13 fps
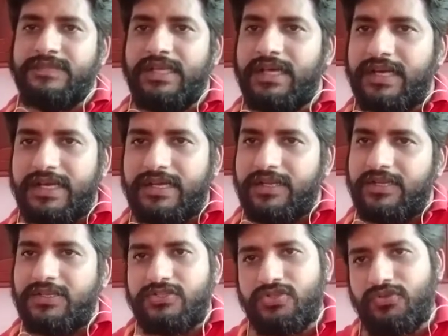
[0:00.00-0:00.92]
Right?
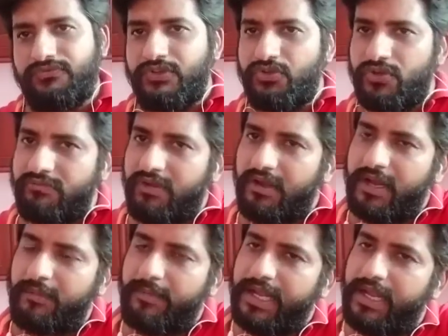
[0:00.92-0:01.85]
So if you give
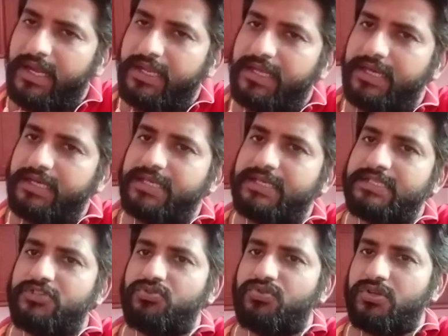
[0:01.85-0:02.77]
a mechanical
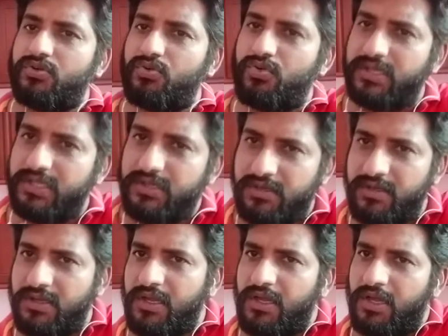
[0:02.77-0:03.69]
energy to the
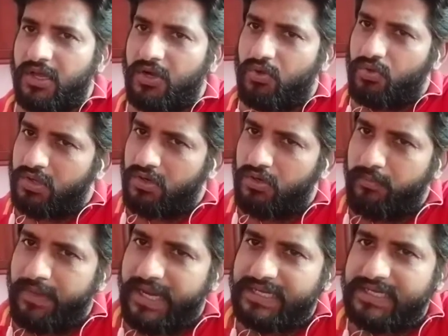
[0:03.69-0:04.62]
rotor lo
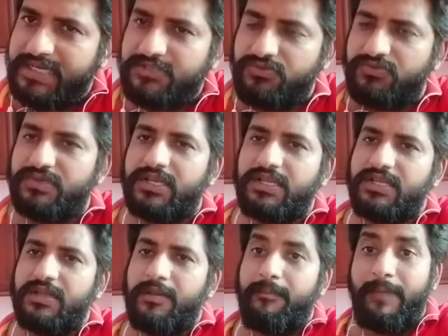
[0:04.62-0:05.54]
magnets untai.
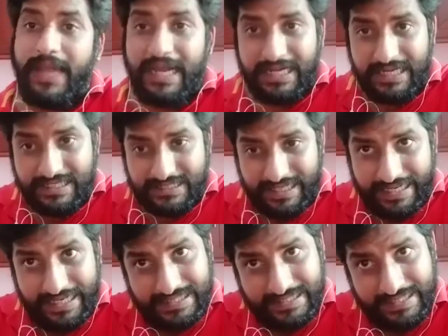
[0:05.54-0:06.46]
Magnets are
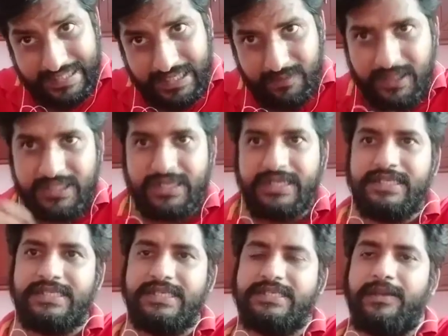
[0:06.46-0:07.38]
excited by the
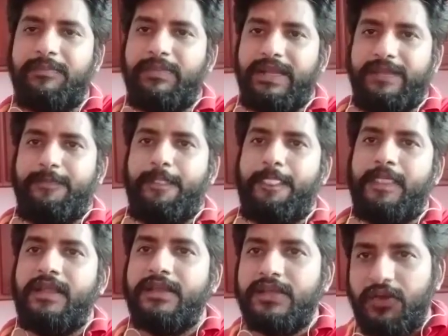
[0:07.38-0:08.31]
DC supply.
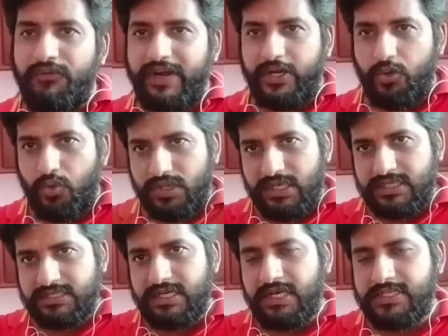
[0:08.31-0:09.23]
When rotor
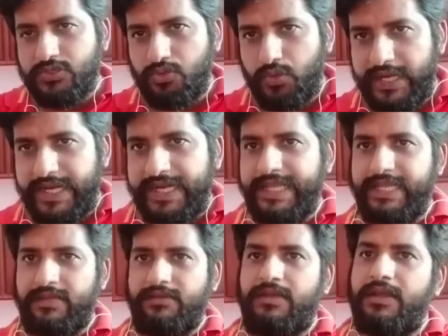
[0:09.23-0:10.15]
starts
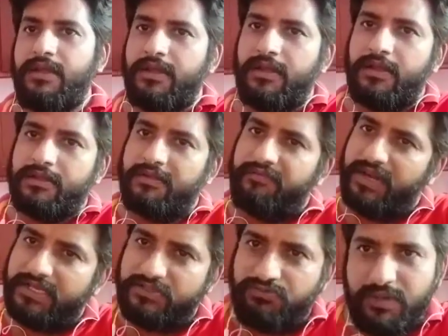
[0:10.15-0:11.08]
rotating, the
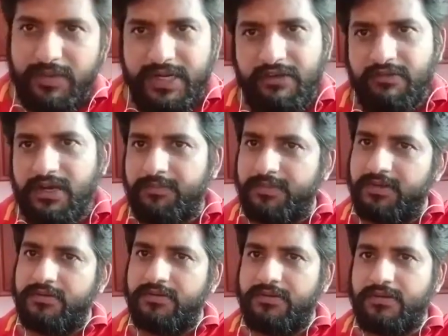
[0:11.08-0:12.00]
flux will be developed.
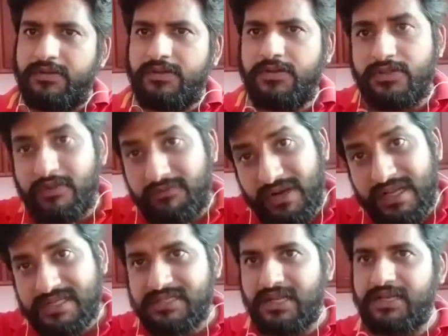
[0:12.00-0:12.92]
The
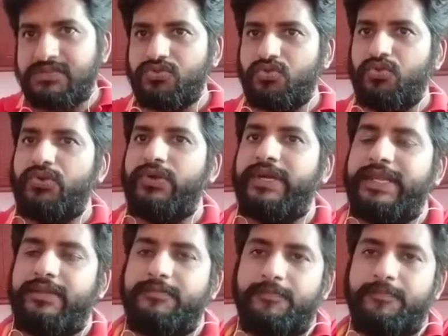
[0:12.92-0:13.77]
flux also rotating.